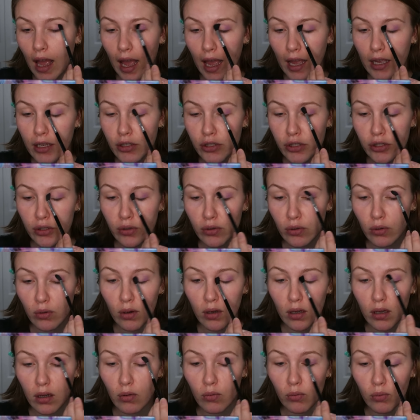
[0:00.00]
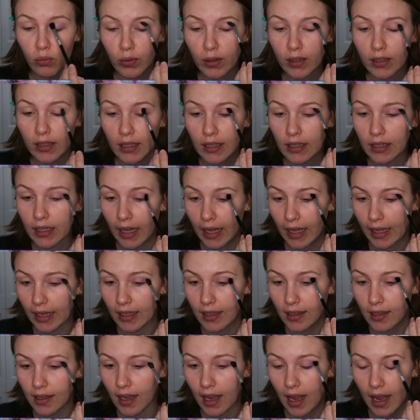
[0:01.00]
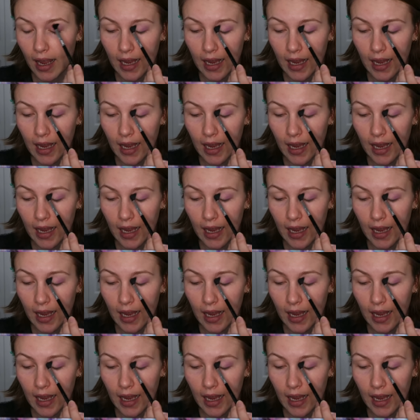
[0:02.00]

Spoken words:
I do really like,